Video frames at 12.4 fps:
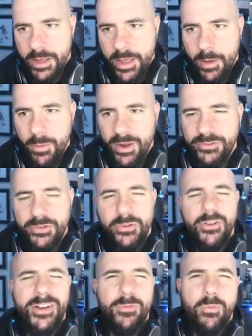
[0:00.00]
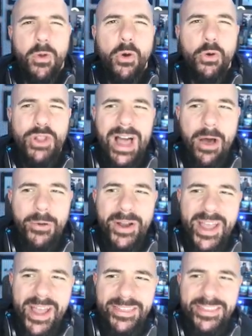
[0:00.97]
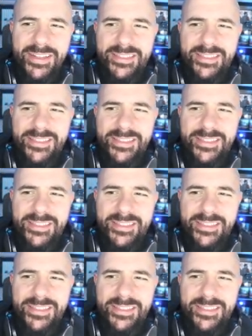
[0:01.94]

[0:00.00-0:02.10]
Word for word: and we're actually going to roll out, hit the